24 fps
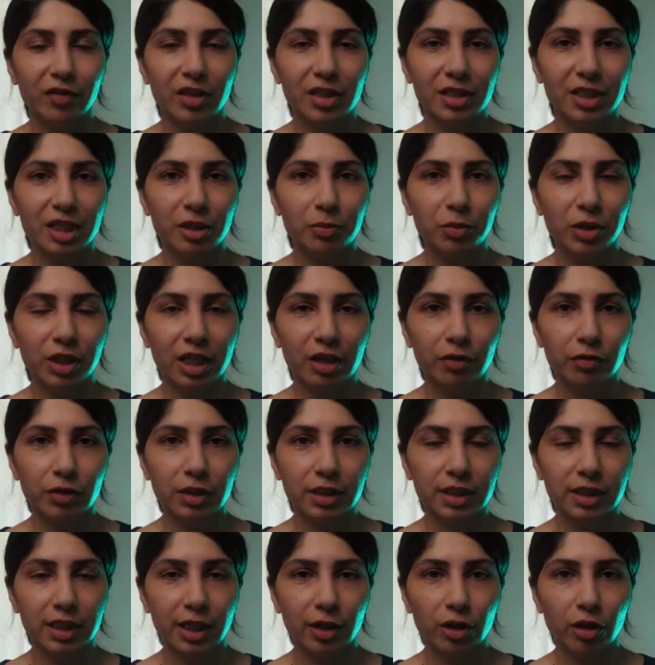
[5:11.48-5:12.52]
the zebra
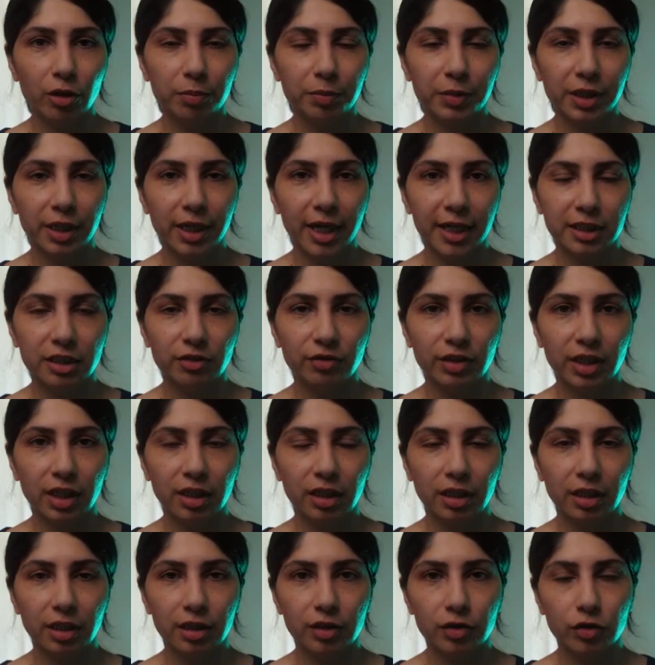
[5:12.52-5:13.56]
level set up and
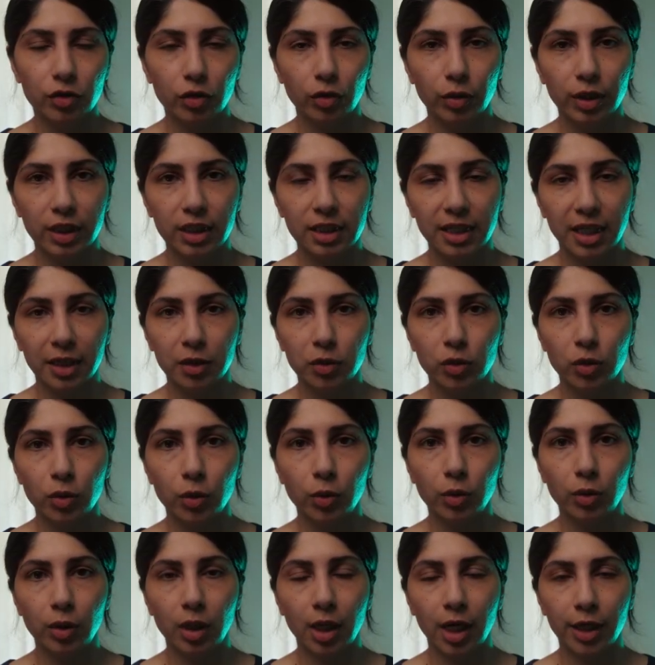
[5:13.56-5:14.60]
activated. So it's set
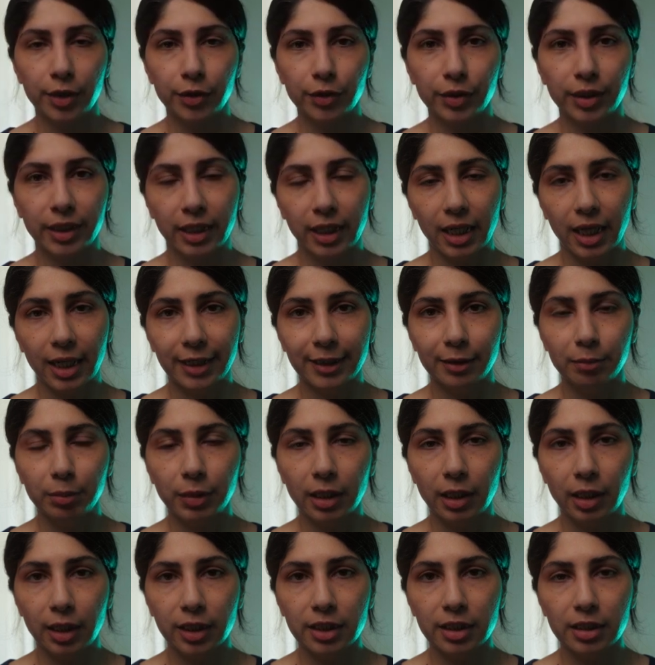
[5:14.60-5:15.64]
to 109
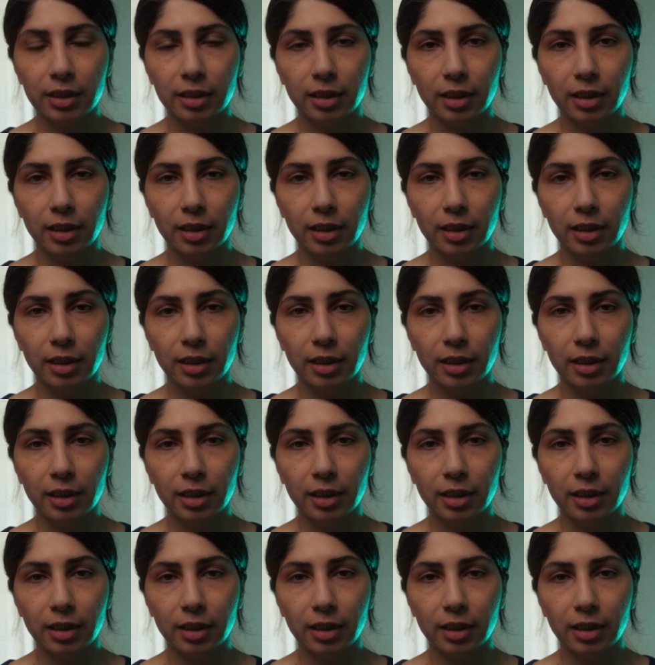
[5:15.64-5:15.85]
plus